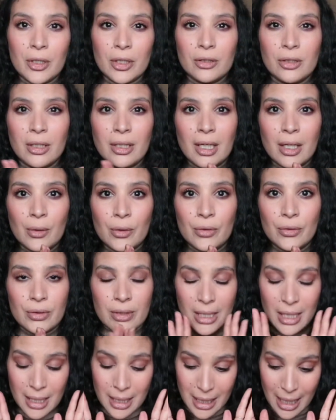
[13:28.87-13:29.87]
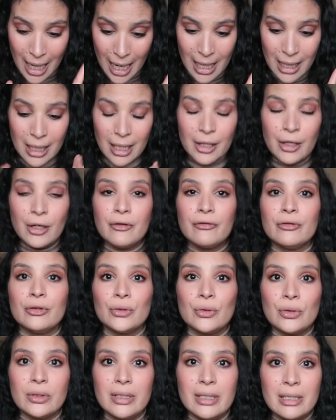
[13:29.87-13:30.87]
not gonna use any eyeliner for
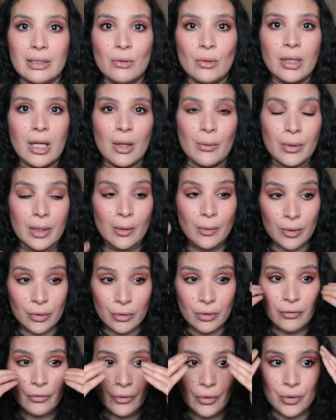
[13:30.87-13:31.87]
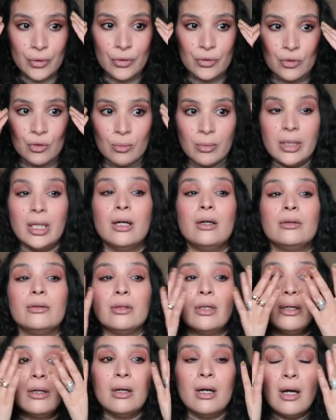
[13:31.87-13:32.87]
today's look. I really want the focus to be on
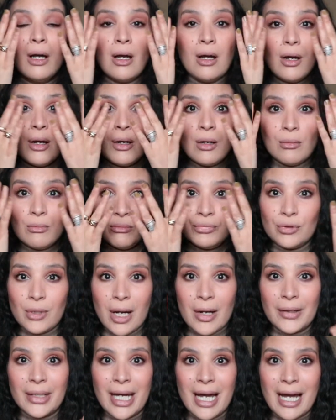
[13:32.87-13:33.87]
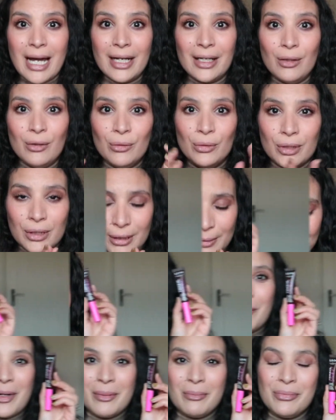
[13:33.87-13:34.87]
the brown eye look. Now
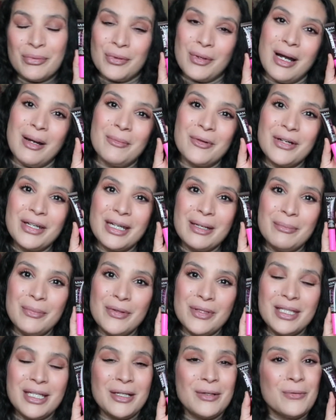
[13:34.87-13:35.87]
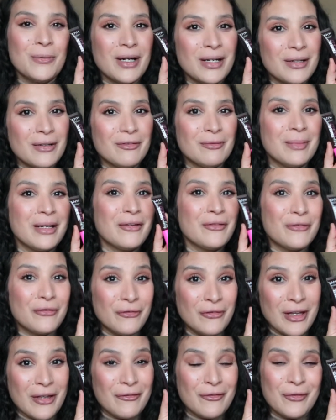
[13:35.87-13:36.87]
for my brow, I'm gonna be using one of my
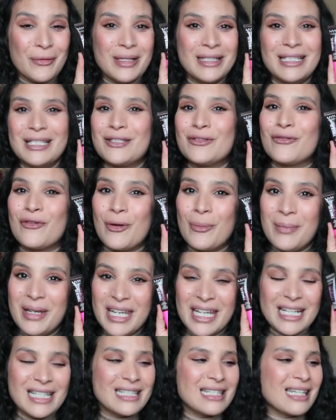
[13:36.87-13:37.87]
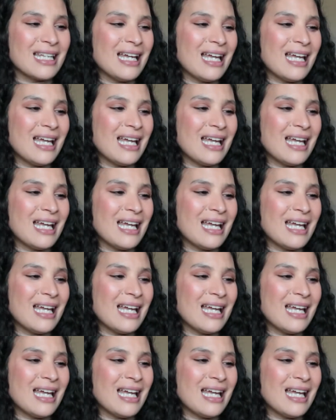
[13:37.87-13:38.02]
favorites from NYX,